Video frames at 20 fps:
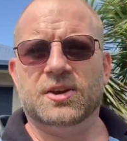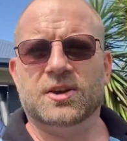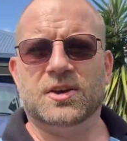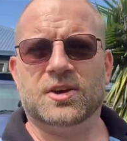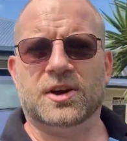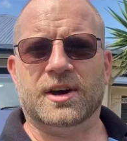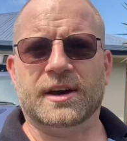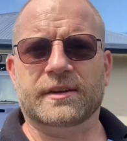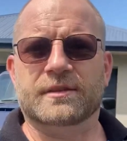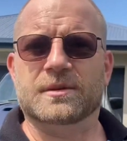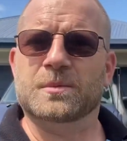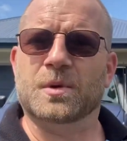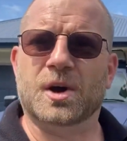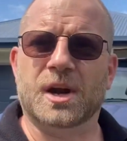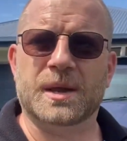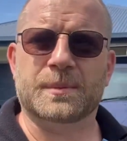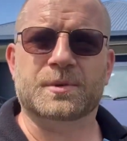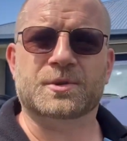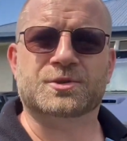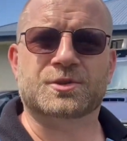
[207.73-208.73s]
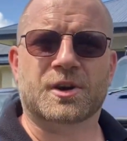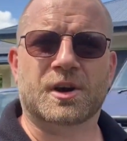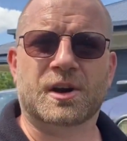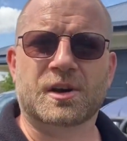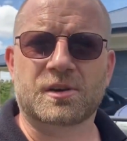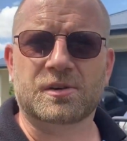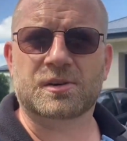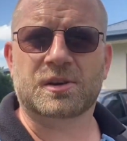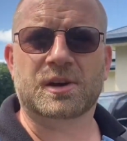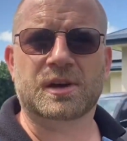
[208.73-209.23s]
I have the Mighty
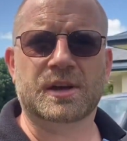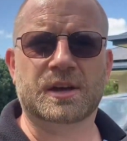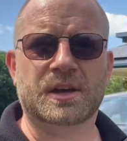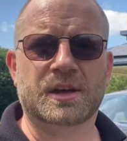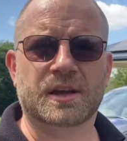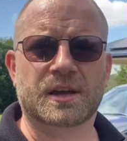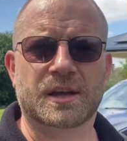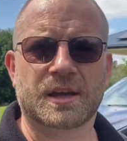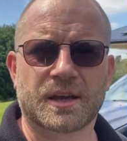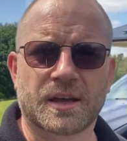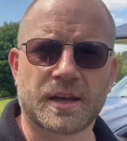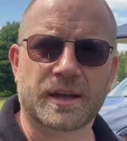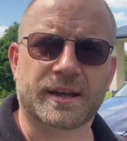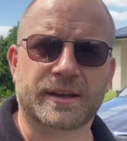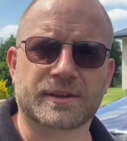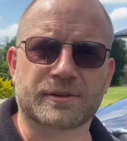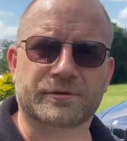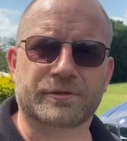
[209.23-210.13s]
Patrol and